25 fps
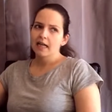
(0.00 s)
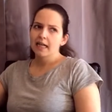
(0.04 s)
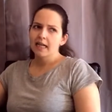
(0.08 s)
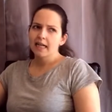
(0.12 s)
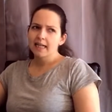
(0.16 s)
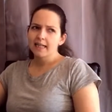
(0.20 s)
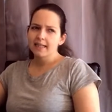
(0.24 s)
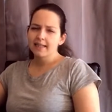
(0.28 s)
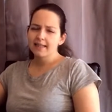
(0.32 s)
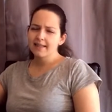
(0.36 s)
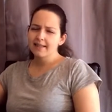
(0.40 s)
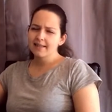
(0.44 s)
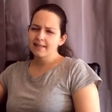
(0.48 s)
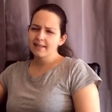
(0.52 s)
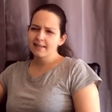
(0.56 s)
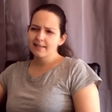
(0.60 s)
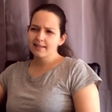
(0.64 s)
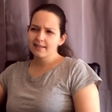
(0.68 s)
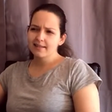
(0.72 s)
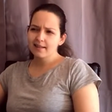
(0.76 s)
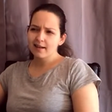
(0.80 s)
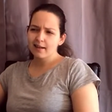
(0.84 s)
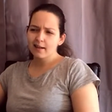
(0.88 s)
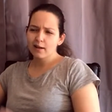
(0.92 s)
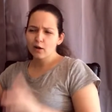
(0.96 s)
I
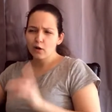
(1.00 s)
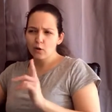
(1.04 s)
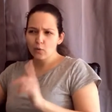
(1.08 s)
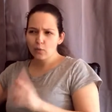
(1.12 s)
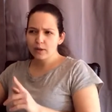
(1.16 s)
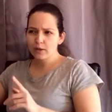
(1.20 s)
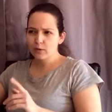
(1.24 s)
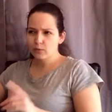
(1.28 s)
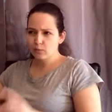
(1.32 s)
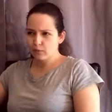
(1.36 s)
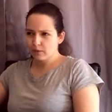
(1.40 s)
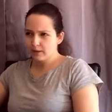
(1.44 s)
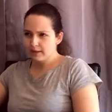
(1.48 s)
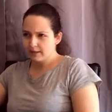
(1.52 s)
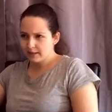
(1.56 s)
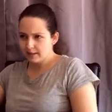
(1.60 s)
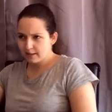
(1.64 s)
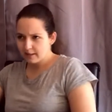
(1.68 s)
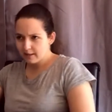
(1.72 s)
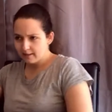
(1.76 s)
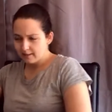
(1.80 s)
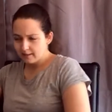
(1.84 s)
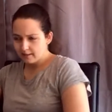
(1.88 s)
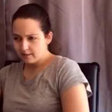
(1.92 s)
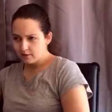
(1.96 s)
guess I always wanted
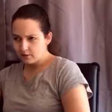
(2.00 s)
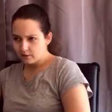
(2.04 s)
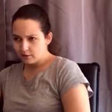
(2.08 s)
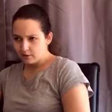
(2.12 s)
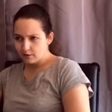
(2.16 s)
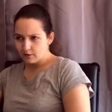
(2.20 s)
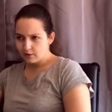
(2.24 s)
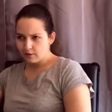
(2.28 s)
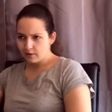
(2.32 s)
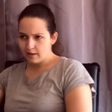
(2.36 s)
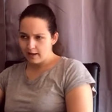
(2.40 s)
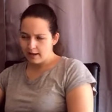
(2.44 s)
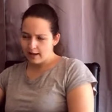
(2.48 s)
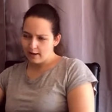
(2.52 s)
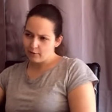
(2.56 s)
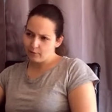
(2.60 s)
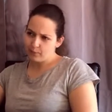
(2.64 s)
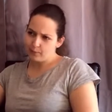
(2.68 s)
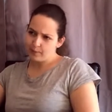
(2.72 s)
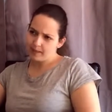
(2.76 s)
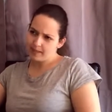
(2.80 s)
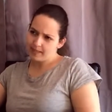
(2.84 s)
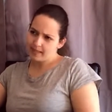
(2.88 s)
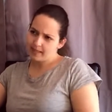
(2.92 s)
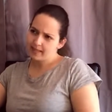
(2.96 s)
to have
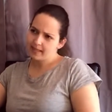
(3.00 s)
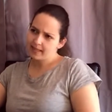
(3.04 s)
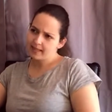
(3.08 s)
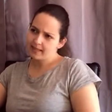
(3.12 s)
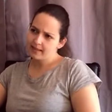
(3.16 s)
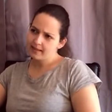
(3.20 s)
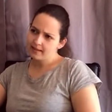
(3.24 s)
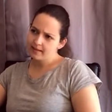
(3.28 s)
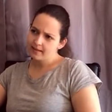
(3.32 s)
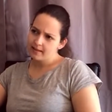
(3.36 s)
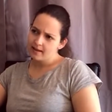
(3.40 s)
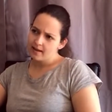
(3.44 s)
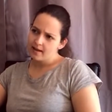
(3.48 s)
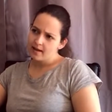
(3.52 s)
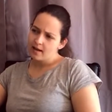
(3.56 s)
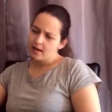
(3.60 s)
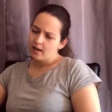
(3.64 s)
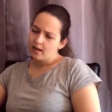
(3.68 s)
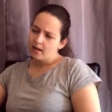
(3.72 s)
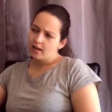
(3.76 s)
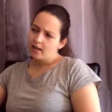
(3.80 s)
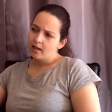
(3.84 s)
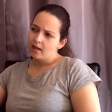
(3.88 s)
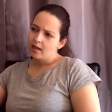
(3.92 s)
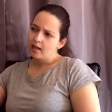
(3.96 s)
businesses.
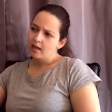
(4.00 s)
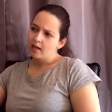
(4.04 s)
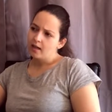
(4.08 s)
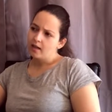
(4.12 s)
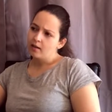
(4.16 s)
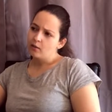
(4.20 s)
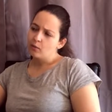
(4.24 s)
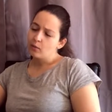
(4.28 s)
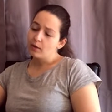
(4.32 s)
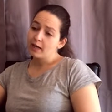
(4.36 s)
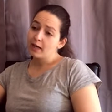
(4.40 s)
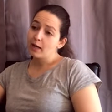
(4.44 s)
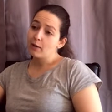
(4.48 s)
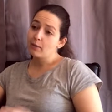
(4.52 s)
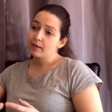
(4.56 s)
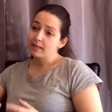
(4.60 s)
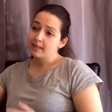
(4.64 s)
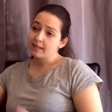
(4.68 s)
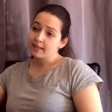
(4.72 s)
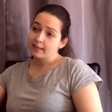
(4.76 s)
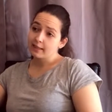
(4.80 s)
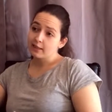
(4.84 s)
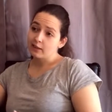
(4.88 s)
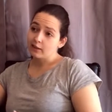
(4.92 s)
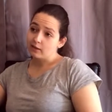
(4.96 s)
When I was
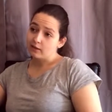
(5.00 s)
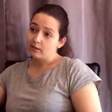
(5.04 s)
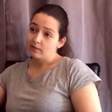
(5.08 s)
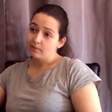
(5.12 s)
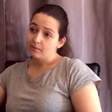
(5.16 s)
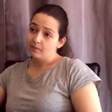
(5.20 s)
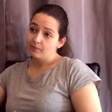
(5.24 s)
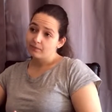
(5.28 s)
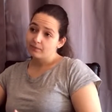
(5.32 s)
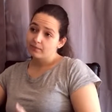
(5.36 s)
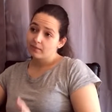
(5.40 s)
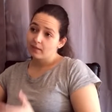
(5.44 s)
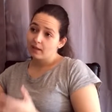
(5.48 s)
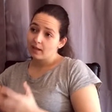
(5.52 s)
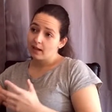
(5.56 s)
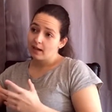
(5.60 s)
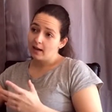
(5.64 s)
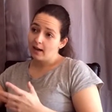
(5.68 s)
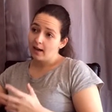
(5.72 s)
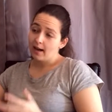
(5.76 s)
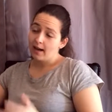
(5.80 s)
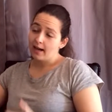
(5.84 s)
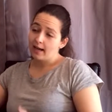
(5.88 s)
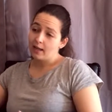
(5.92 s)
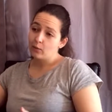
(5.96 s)
little,
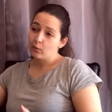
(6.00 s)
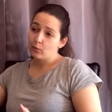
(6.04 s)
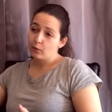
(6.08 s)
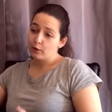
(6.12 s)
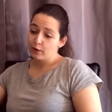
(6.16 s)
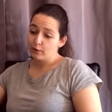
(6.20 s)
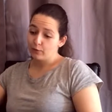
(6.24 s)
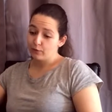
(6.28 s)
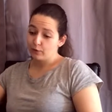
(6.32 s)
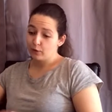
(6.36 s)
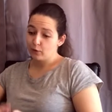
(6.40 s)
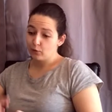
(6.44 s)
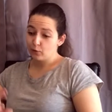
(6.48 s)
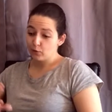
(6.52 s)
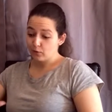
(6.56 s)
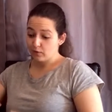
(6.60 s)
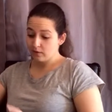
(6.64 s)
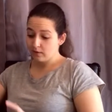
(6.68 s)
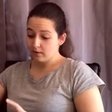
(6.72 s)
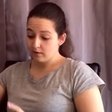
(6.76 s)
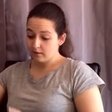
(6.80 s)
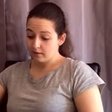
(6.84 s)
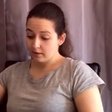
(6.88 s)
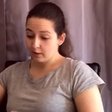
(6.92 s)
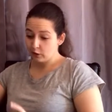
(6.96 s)
I had one of
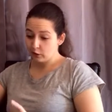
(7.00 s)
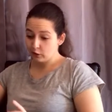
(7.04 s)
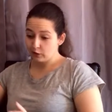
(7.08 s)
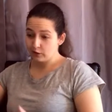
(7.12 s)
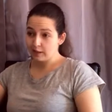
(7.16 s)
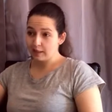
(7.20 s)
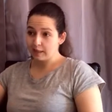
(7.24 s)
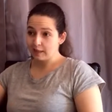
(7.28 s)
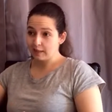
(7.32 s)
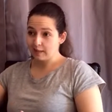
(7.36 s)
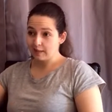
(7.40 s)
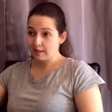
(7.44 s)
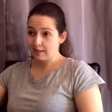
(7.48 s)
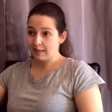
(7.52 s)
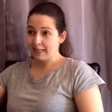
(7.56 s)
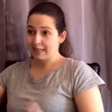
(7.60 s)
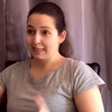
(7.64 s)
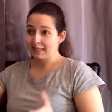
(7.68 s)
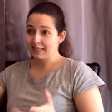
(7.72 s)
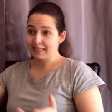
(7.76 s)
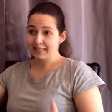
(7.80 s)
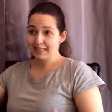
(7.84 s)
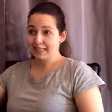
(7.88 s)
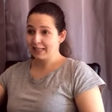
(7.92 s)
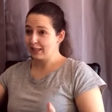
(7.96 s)
those little tills
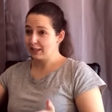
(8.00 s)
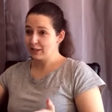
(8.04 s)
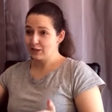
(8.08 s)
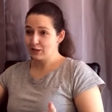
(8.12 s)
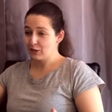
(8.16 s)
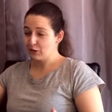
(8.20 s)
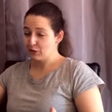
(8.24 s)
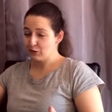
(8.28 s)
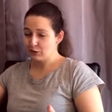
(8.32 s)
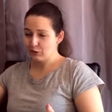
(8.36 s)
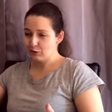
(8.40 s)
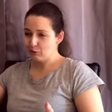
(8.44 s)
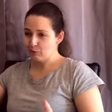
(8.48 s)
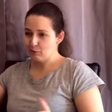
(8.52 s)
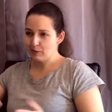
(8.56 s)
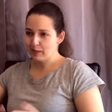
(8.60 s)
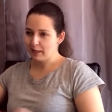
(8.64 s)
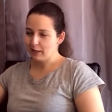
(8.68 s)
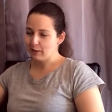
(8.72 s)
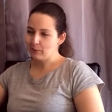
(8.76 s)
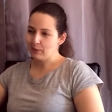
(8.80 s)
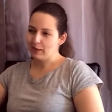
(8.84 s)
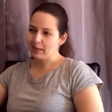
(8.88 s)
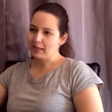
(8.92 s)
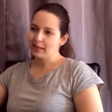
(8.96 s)
that kids used to
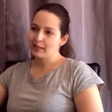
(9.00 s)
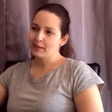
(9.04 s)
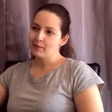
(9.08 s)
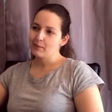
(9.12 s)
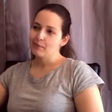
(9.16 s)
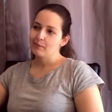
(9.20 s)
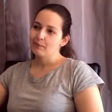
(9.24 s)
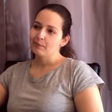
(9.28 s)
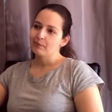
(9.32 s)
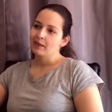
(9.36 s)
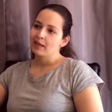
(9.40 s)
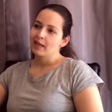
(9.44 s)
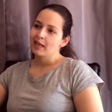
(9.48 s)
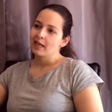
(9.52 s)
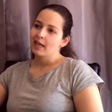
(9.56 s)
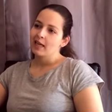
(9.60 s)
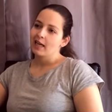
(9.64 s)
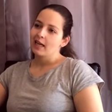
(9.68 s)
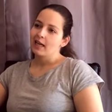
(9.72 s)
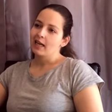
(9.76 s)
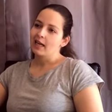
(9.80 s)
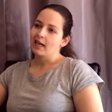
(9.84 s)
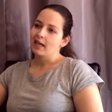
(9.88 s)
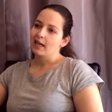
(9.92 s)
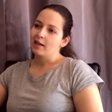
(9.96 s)
play with.
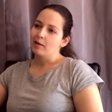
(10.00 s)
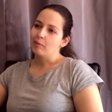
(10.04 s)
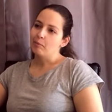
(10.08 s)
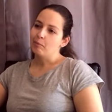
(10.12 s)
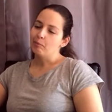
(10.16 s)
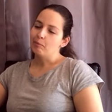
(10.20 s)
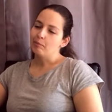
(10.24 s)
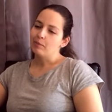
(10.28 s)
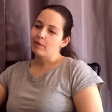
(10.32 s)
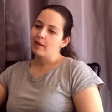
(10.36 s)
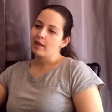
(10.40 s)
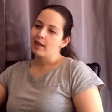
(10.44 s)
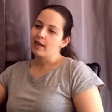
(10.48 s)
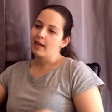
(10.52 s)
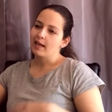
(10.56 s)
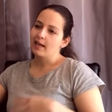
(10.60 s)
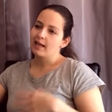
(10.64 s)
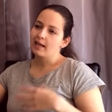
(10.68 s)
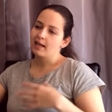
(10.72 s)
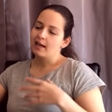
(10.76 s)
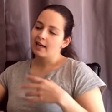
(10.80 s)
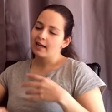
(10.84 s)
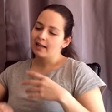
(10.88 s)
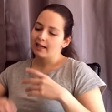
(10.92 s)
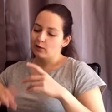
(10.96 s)

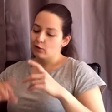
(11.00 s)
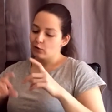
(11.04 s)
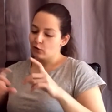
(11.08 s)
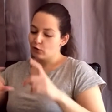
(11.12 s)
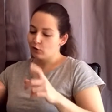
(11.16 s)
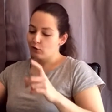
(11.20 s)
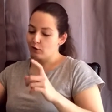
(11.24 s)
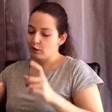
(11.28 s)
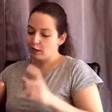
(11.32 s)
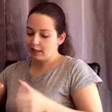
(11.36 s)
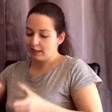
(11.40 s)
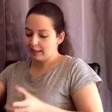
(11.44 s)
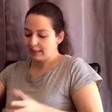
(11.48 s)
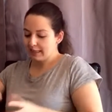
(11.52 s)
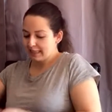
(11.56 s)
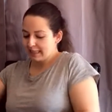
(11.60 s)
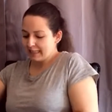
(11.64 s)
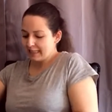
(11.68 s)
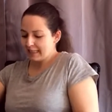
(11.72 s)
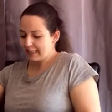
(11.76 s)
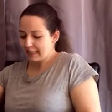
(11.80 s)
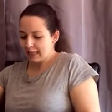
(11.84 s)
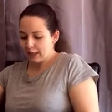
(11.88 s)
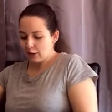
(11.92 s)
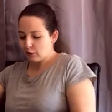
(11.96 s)
And I used to
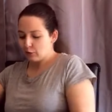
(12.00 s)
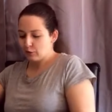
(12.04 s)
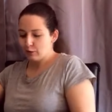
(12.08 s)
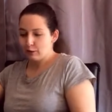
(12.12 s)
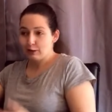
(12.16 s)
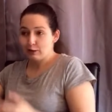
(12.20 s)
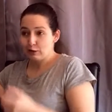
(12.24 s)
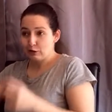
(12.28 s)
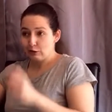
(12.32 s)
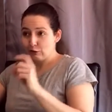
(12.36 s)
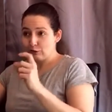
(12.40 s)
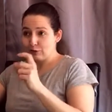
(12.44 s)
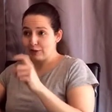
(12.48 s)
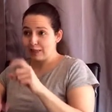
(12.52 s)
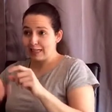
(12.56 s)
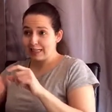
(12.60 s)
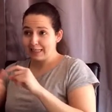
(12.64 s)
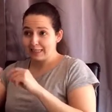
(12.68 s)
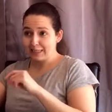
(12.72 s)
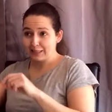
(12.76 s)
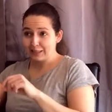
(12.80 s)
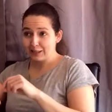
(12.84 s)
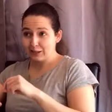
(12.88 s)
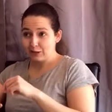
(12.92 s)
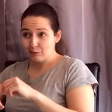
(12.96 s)
cut thousands of
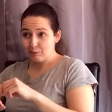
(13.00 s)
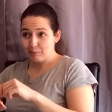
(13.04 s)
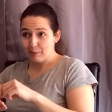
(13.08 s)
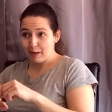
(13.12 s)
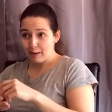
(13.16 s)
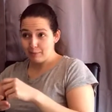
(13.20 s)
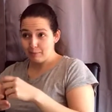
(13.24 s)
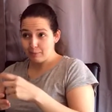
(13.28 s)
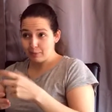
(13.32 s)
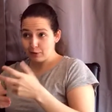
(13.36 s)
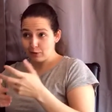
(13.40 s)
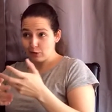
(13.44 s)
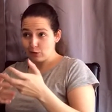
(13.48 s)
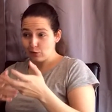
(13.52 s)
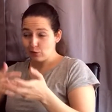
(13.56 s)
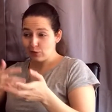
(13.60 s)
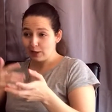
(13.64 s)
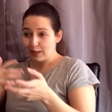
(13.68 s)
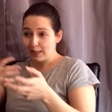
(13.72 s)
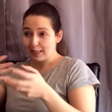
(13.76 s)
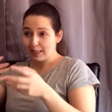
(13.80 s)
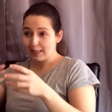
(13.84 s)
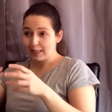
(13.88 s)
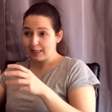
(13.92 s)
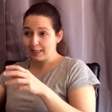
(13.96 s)
tiny little papers
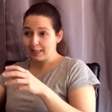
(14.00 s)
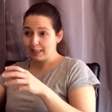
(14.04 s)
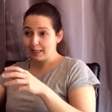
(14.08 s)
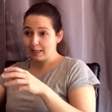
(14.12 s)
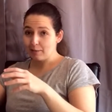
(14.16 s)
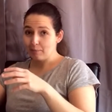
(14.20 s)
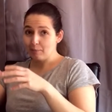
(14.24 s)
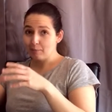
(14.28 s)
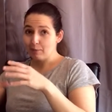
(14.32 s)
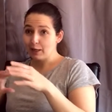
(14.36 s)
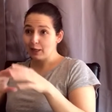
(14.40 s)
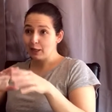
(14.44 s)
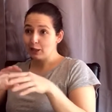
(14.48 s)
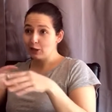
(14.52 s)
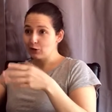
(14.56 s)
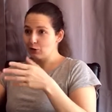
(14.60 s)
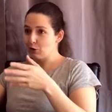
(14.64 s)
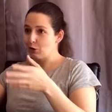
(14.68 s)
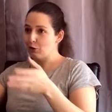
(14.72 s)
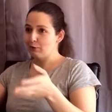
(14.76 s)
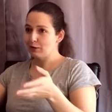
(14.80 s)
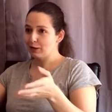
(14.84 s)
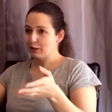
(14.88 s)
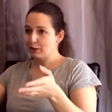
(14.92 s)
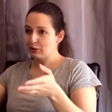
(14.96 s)
with money
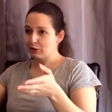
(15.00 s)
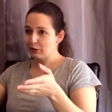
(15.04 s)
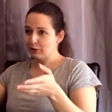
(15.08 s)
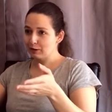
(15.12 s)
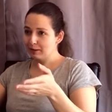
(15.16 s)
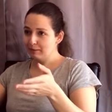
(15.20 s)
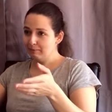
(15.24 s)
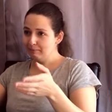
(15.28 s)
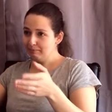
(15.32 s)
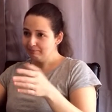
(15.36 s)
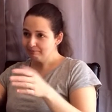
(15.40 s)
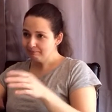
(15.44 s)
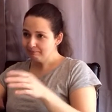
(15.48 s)
drawings on them.